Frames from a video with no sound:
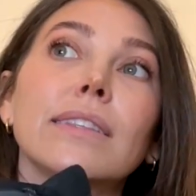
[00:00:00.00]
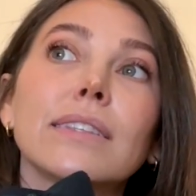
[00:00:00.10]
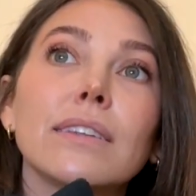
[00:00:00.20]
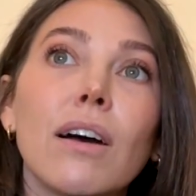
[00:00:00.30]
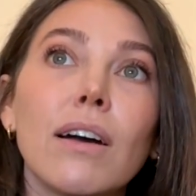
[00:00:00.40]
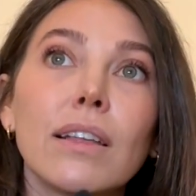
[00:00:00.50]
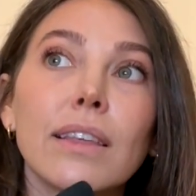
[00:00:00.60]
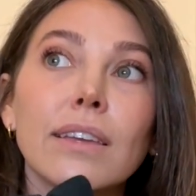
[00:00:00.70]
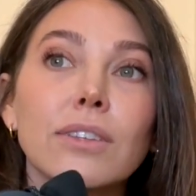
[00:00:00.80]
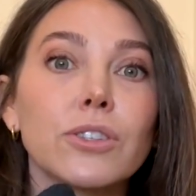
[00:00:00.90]
not
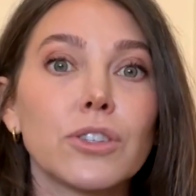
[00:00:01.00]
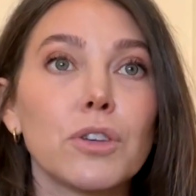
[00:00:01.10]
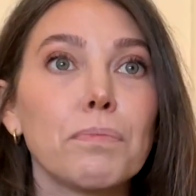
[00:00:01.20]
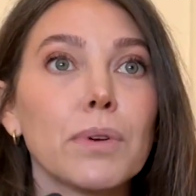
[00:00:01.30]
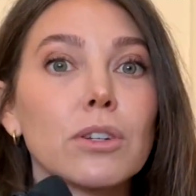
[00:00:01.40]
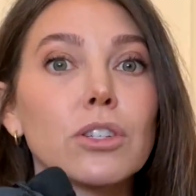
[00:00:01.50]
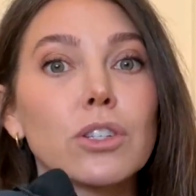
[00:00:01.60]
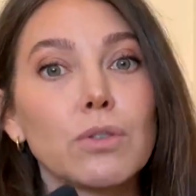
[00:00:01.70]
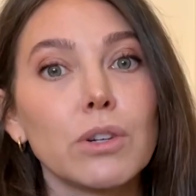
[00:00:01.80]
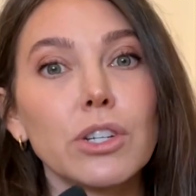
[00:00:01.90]
like a super
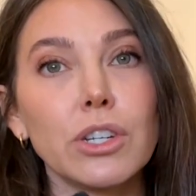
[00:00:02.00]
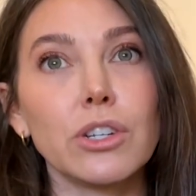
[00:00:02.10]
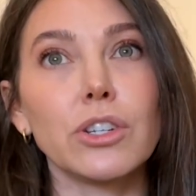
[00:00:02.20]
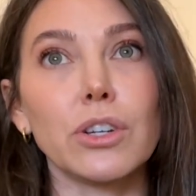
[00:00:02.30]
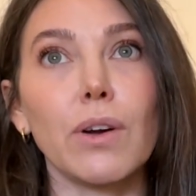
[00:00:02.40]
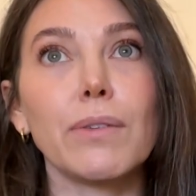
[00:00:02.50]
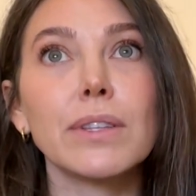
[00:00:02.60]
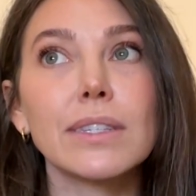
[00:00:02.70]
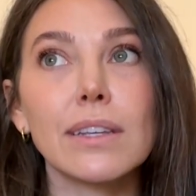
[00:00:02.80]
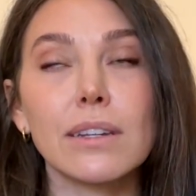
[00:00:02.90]
squishy shoe. I
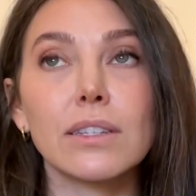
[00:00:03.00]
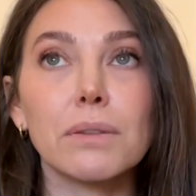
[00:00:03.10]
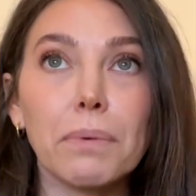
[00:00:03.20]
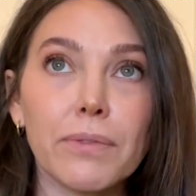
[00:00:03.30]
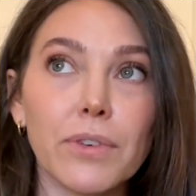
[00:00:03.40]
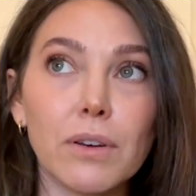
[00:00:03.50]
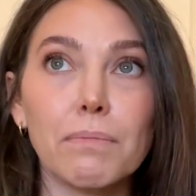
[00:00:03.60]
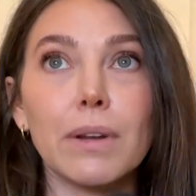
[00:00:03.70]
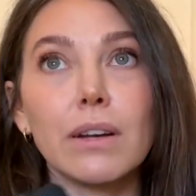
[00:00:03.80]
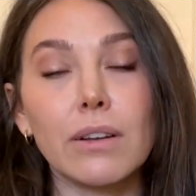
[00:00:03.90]
wouldn't say that it's super firm,
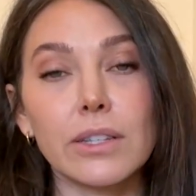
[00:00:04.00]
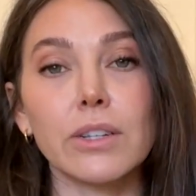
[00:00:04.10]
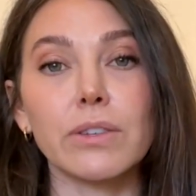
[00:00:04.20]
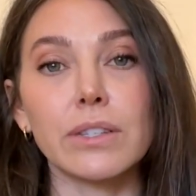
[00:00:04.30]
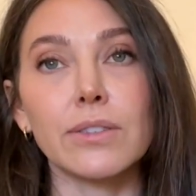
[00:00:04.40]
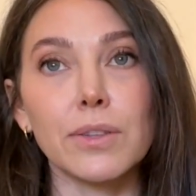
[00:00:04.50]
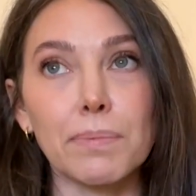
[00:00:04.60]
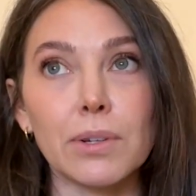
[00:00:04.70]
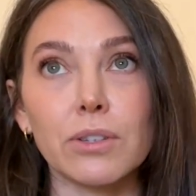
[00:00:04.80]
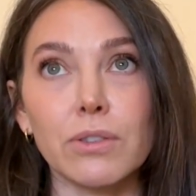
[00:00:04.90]
but it also isn't
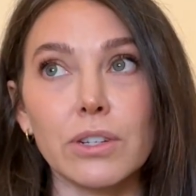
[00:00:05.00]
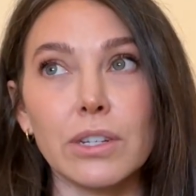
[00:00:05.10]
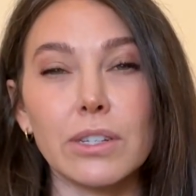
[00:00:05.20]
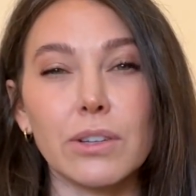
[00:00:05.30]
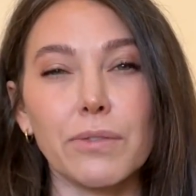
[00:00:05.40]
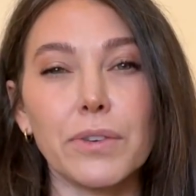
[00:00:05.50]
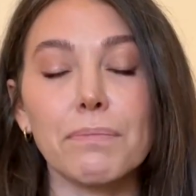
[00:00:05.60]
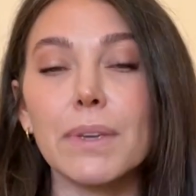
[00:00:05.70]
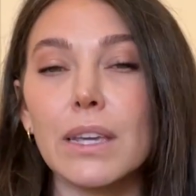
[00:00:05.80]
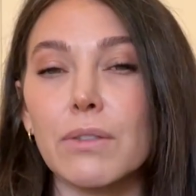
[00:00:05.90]
super squishy. So for
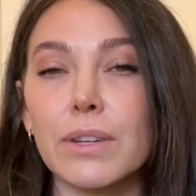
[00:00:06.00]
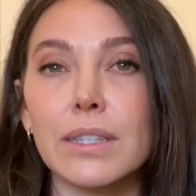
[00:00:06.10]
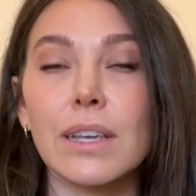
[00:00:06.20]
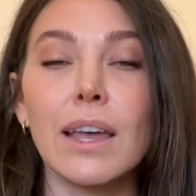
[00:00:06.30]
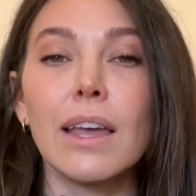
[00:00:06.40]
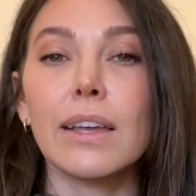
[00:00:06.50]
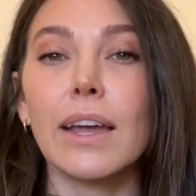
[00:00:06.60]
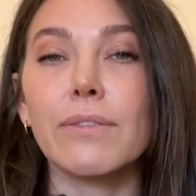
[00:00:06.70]
me, it was kind